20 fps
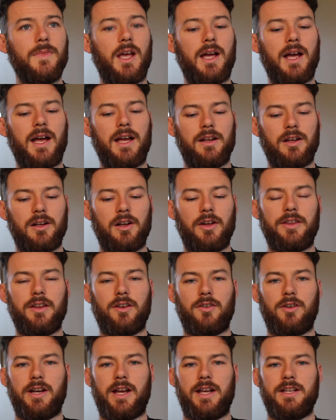and I like the
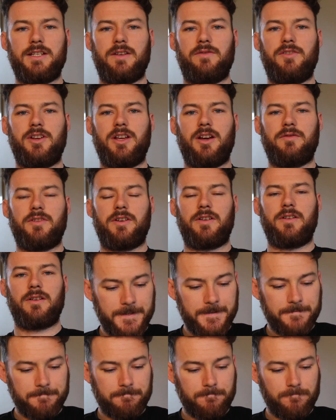creativity of it.
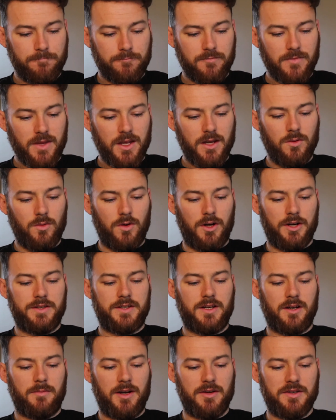What is
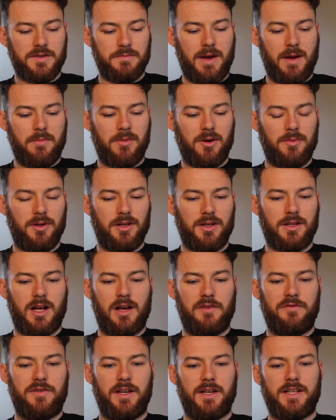your most memorable
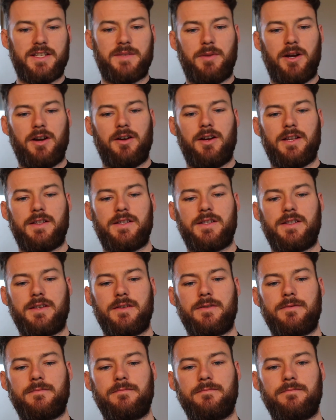coffee experience?